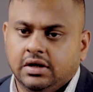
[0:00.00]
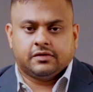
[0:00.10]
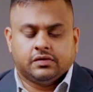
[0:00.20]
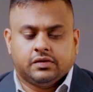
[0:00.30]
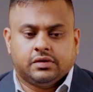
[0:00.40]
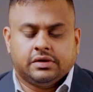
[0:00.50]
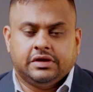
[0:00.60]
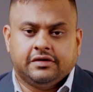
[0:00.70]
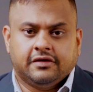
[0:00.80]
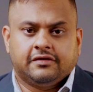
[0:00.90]
So
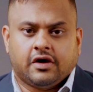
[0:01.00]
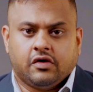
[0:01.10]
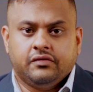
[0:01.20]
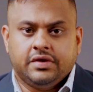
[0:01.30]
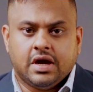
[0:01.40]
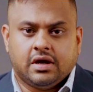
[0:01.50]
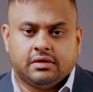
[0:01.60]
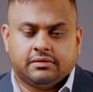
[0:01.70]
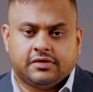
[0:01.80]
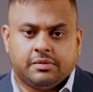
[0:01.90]
this is how we
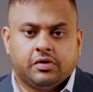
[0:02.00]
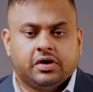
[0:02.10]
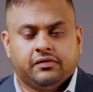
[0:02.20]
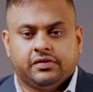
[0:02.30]
are supporting